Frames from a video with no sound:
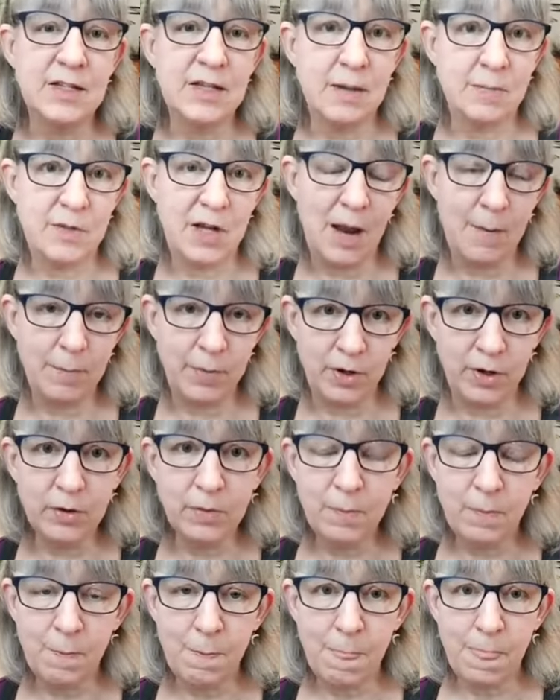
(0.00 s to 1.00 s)

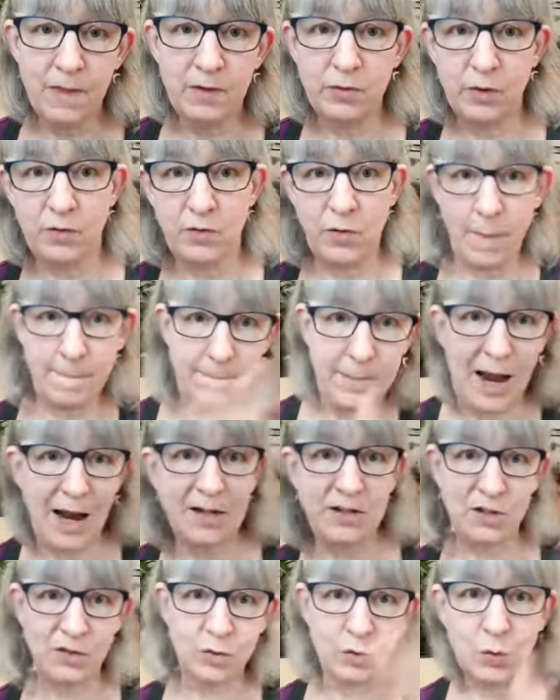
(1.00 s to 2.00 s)
September, sort of a
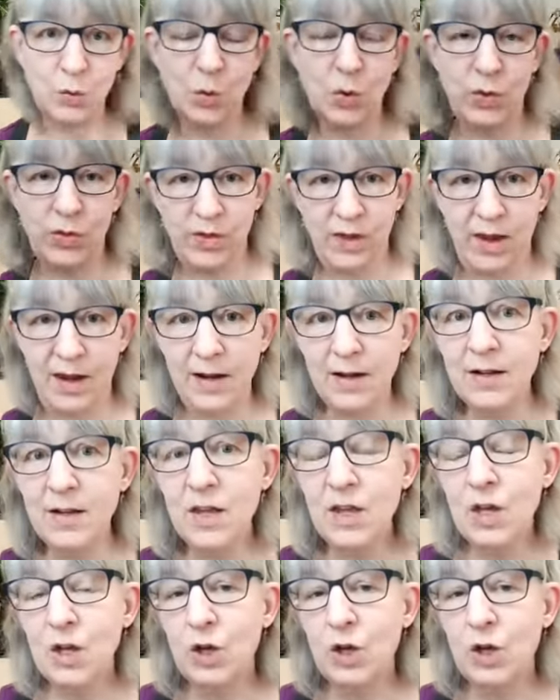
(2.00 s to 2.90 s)
back to school thing,